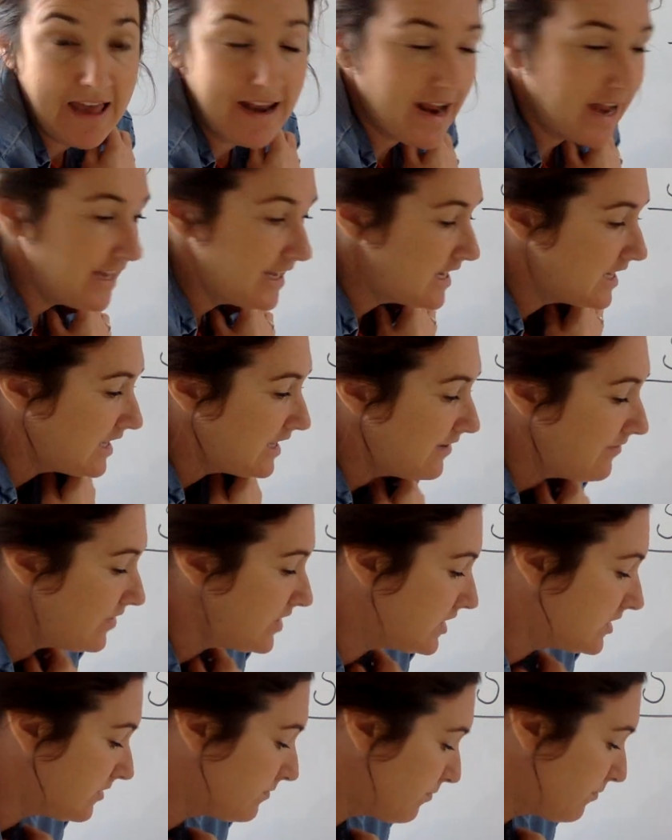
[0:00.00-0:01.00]
And I can
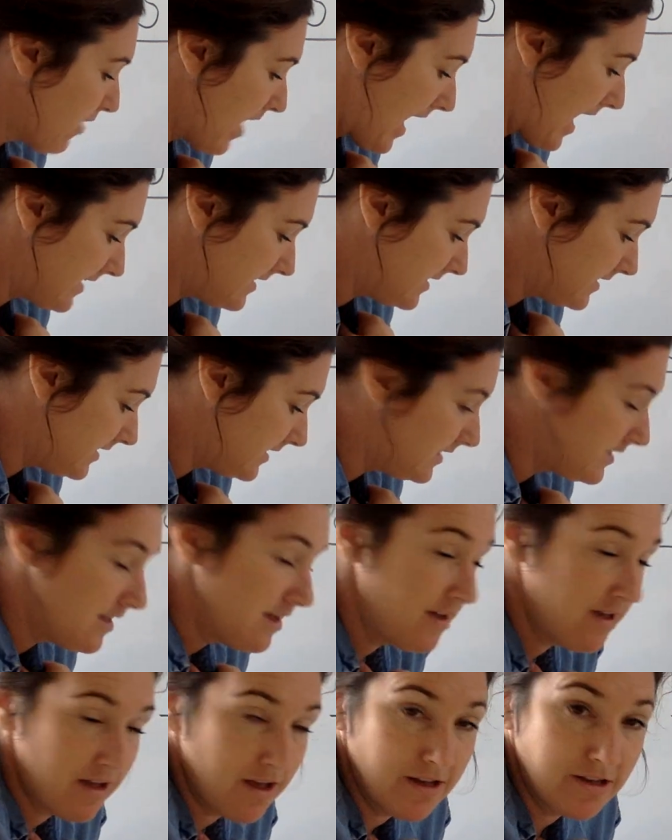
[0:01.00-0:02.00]
even practice
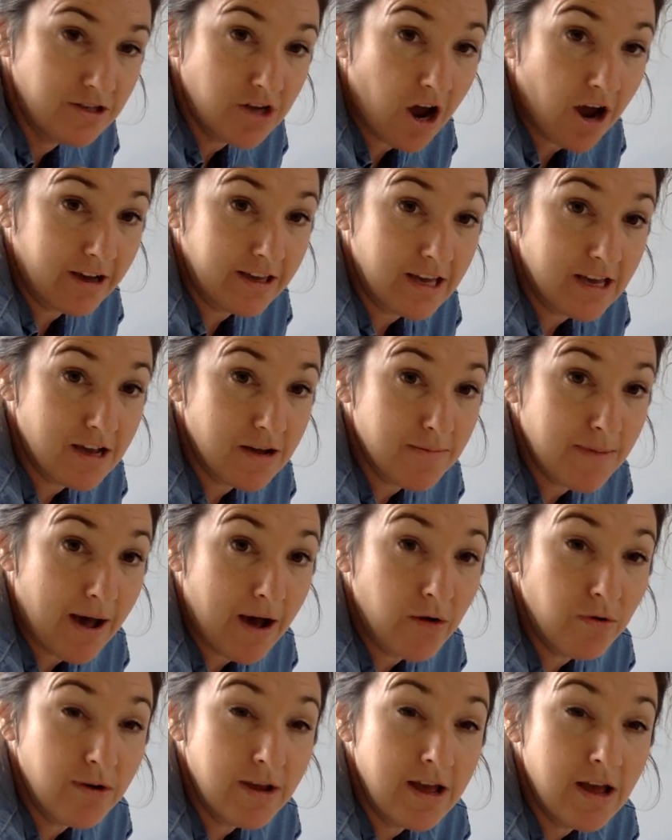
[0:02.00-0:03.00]
talking
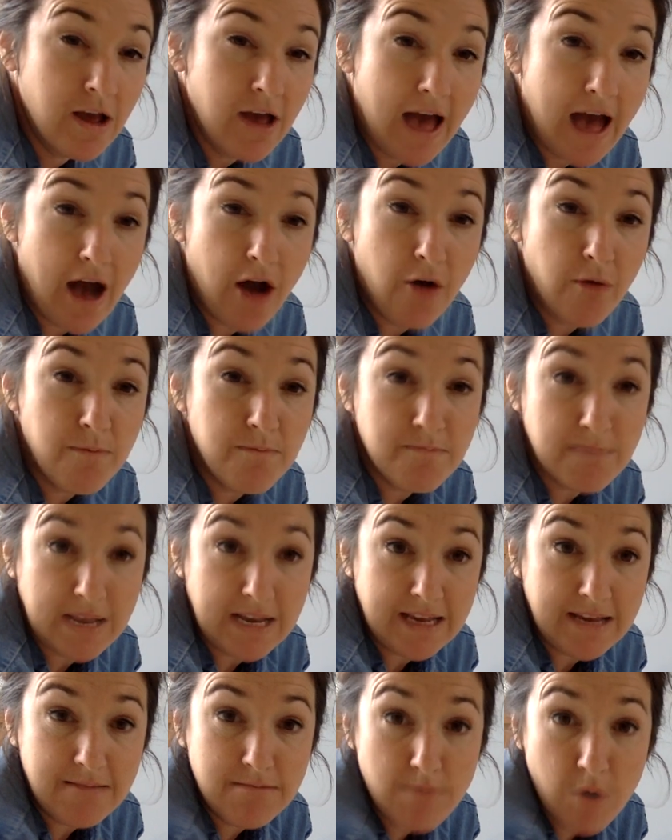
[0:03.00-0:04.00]
about how
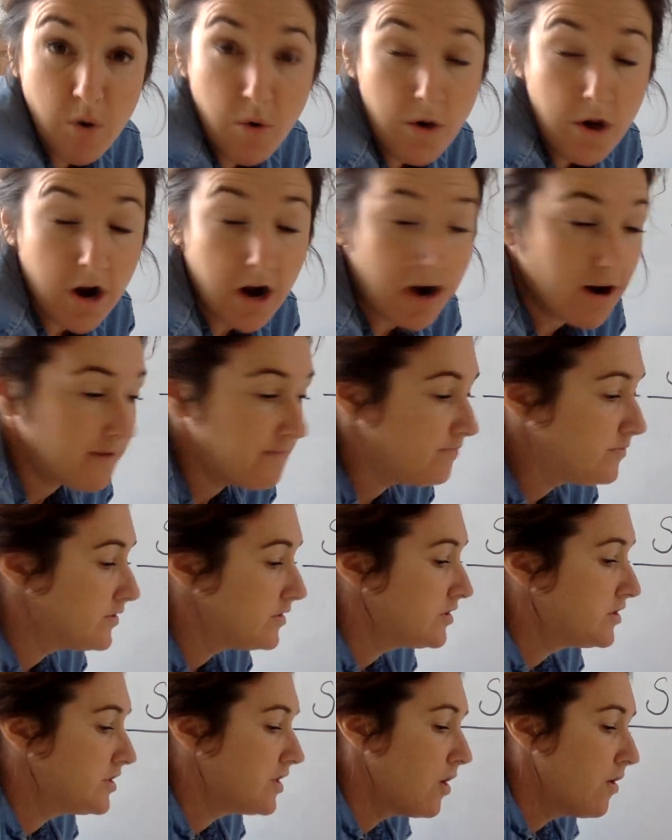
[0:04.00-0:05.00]
many more.
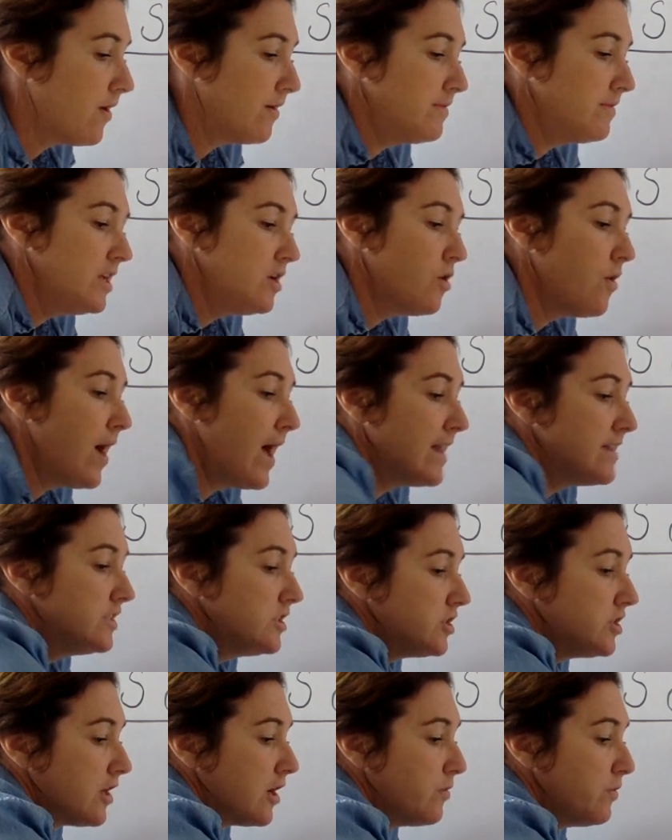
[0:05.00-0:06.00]
So I'm going to go ahead
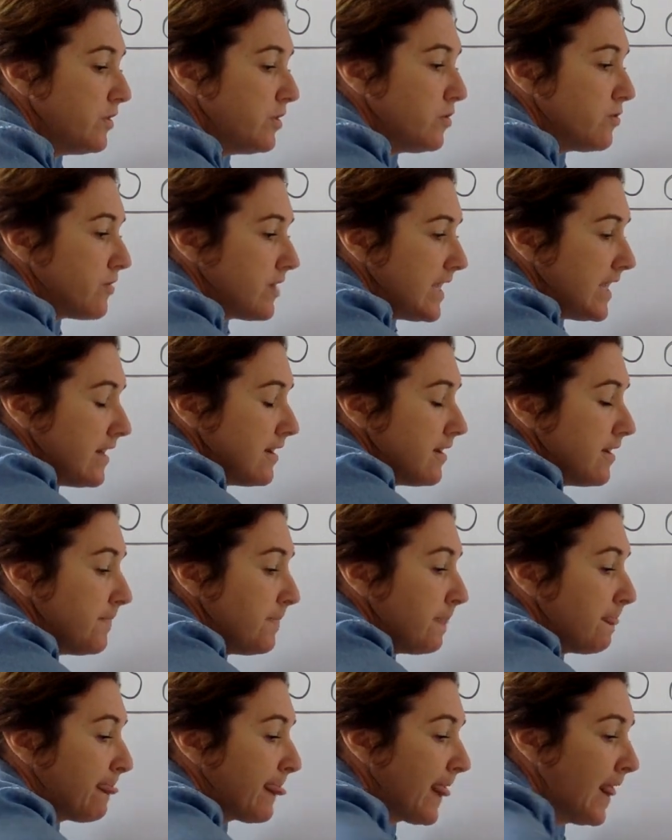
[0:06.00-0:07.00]
and start with green.
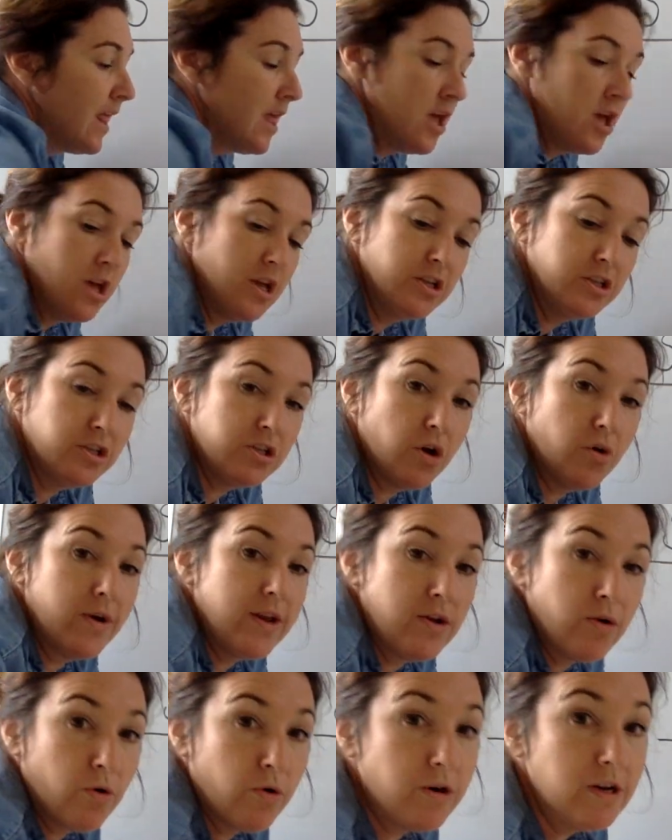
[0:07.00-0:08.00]
So
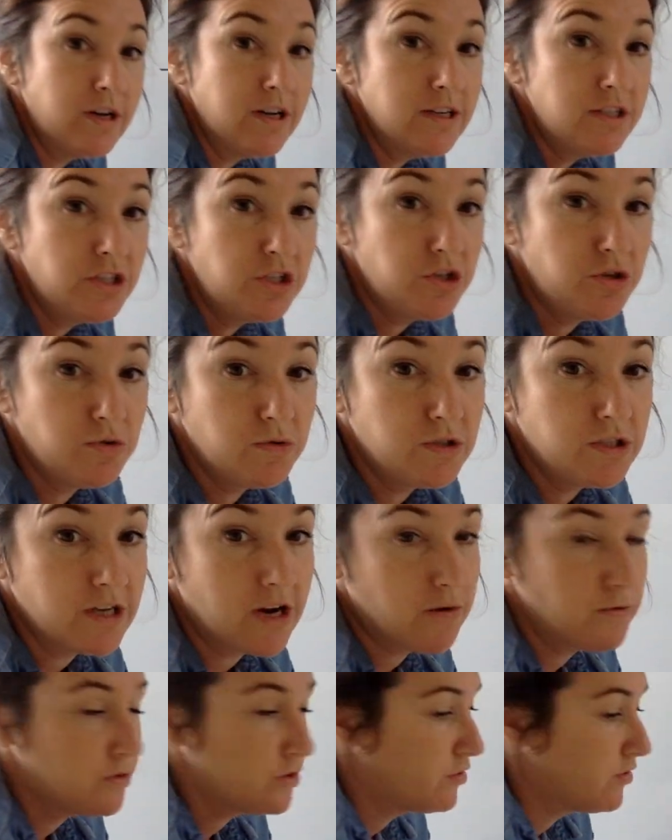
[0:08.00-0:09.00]
in order to
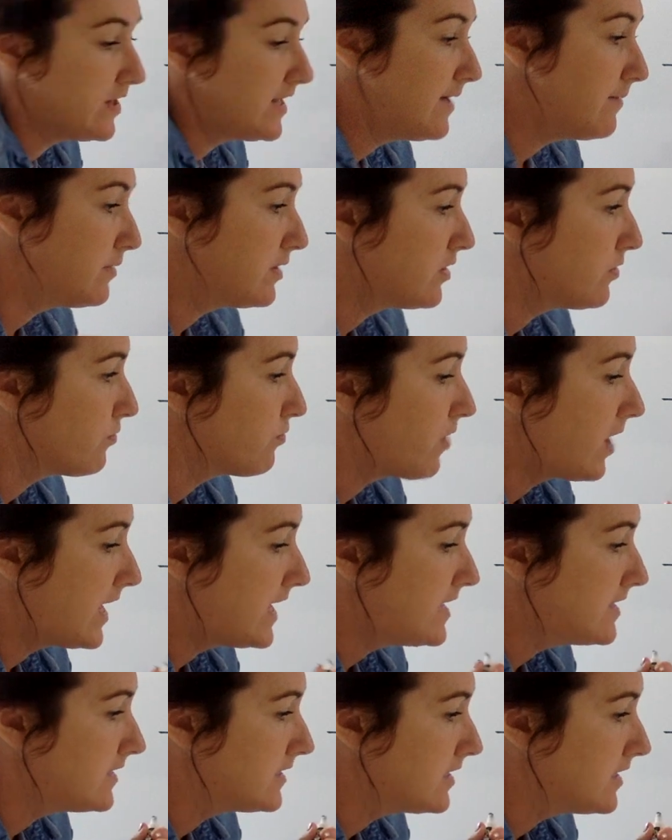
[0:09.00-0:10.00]
start with green, I'm going to
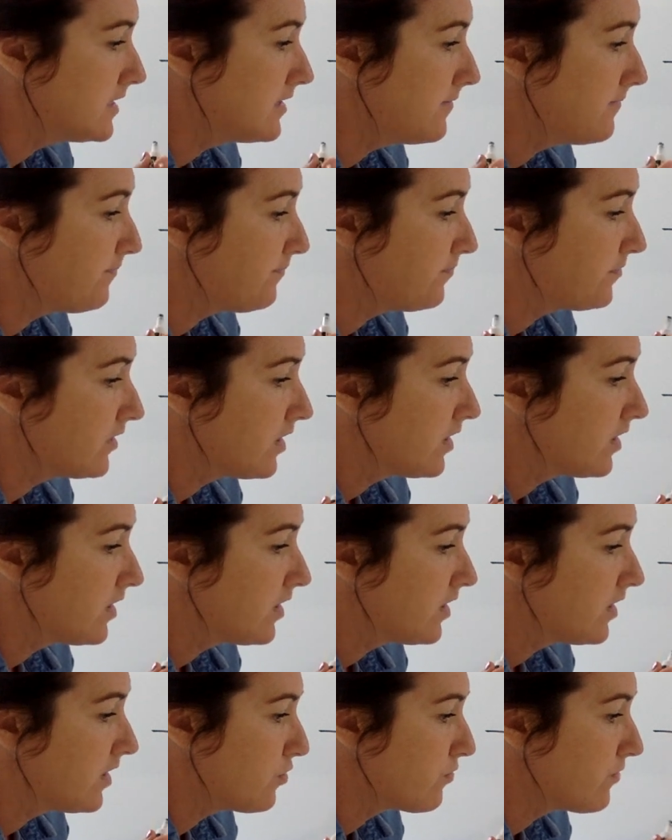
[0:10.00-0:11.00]
write
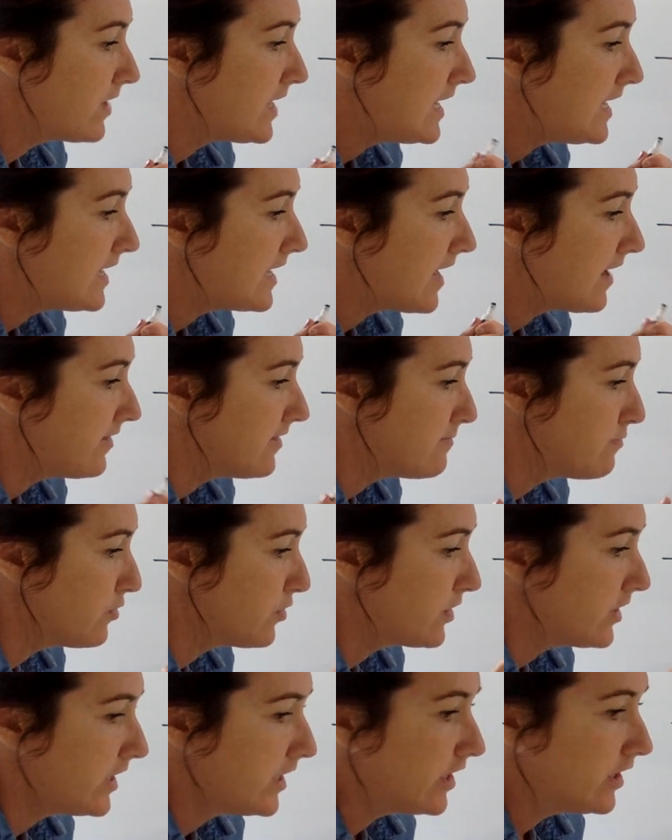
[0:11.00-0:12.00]
green on the
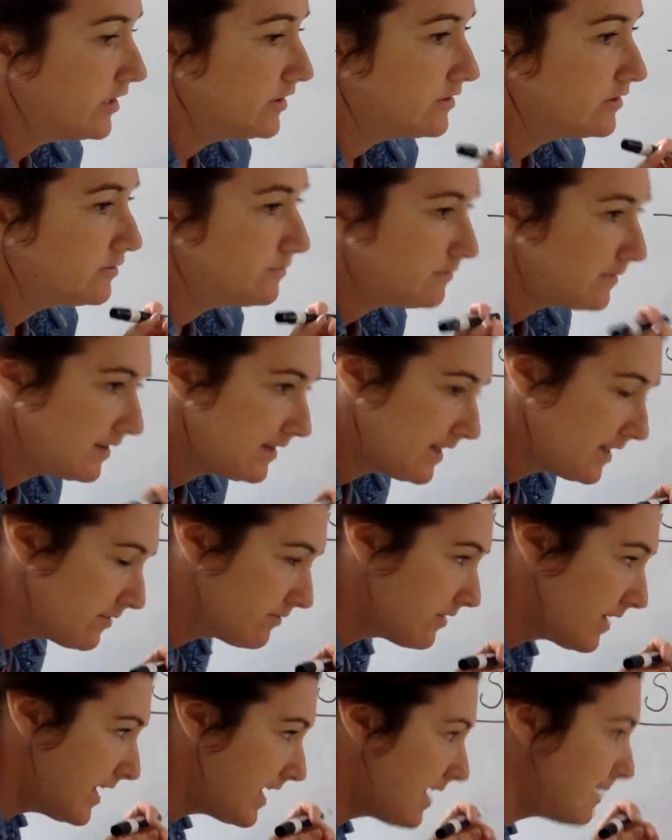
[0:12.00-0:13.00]
board here. Oh,
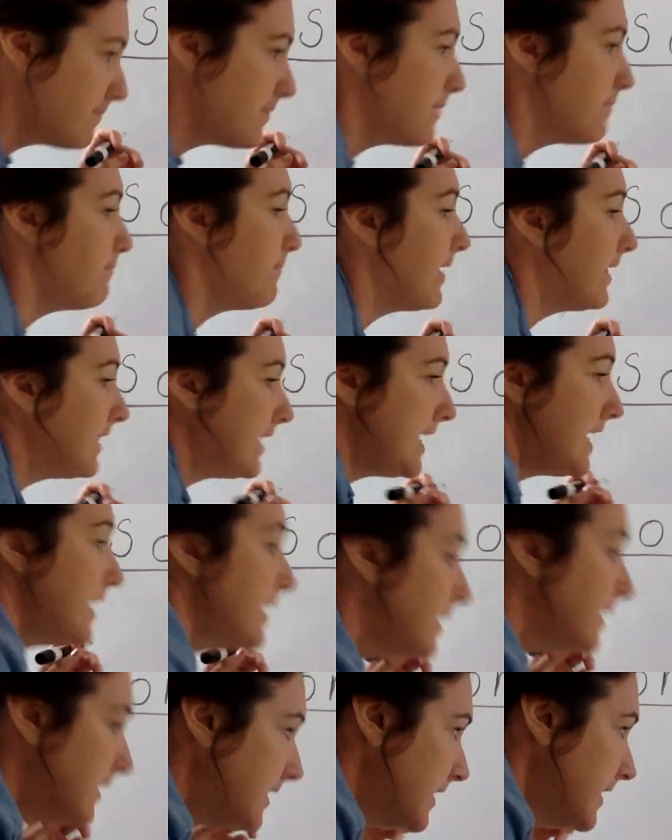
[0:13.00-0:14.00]
got to write on my
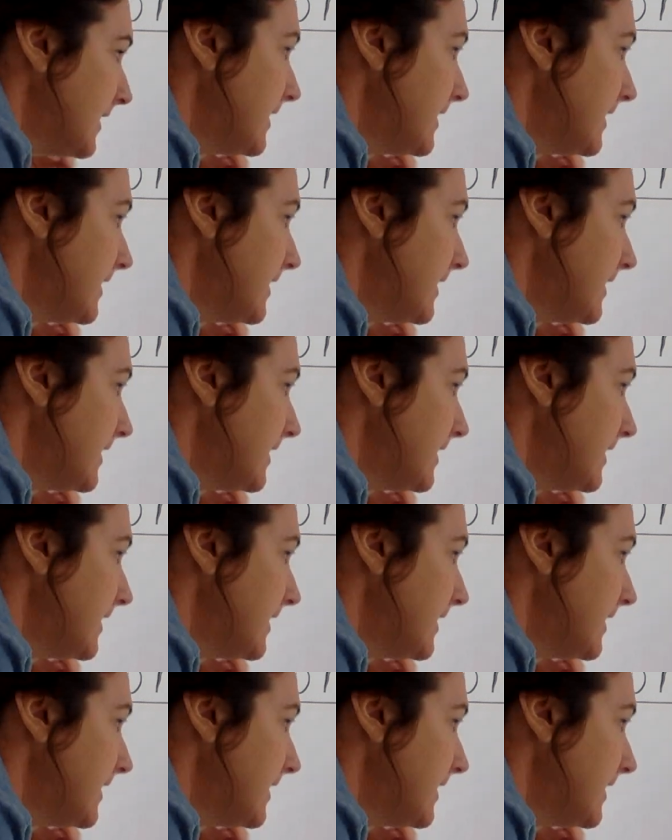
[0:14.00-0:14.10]
belly.